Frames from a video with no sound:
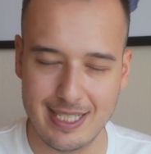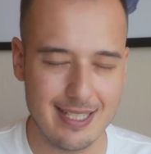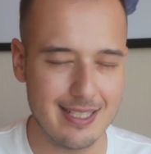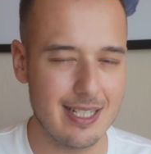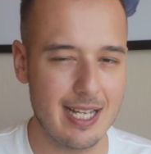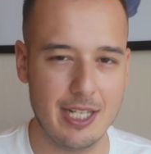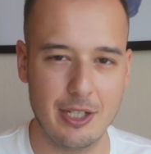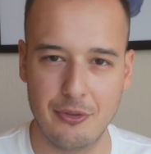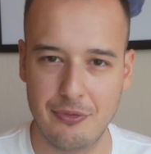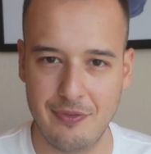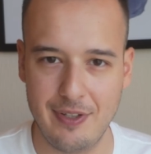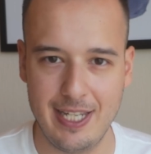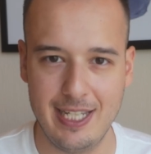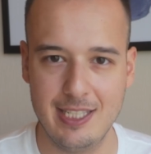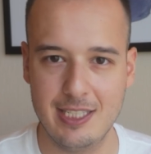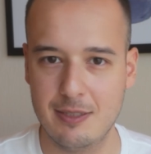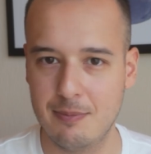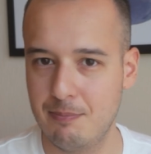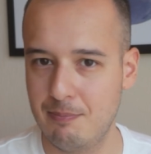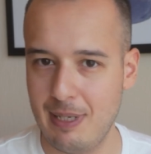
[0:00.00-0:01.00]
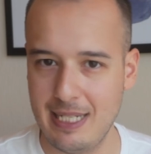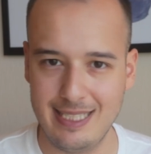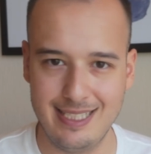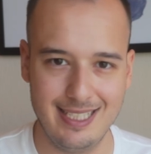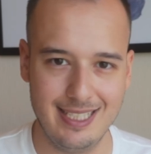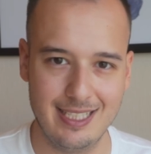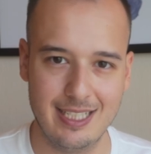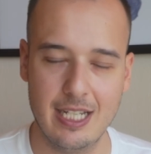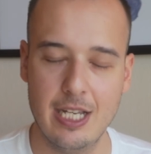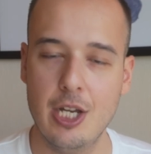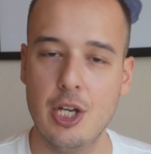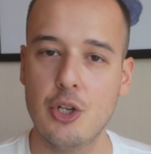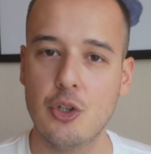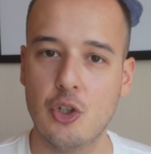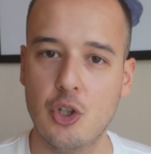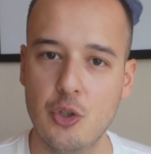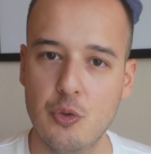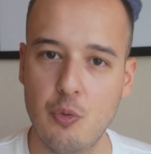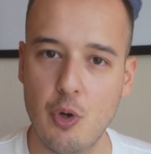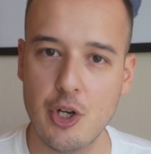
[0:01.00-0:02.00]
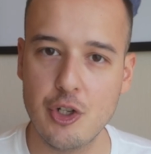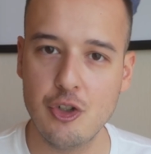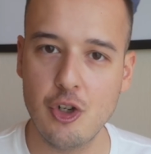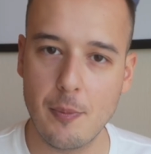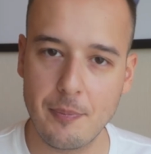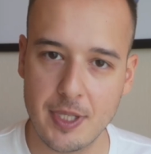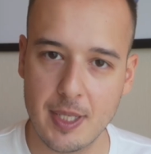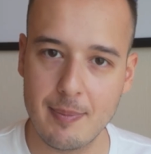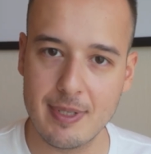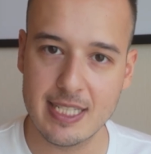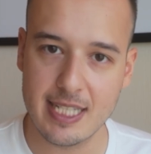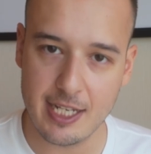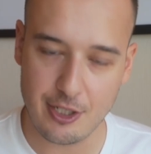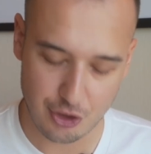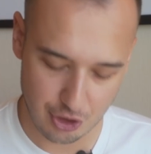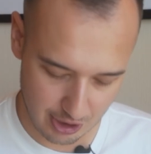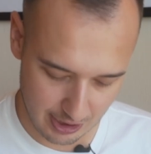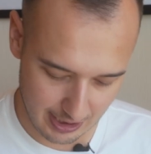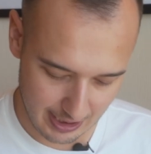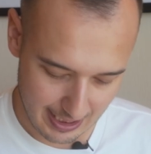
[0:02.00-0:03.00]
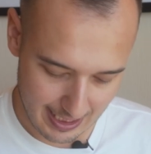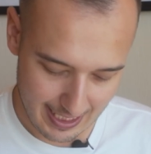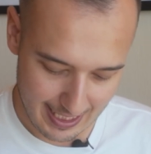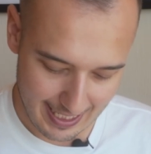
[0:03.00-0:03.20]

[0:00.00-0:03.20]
this kind of things, basic conversion optimization,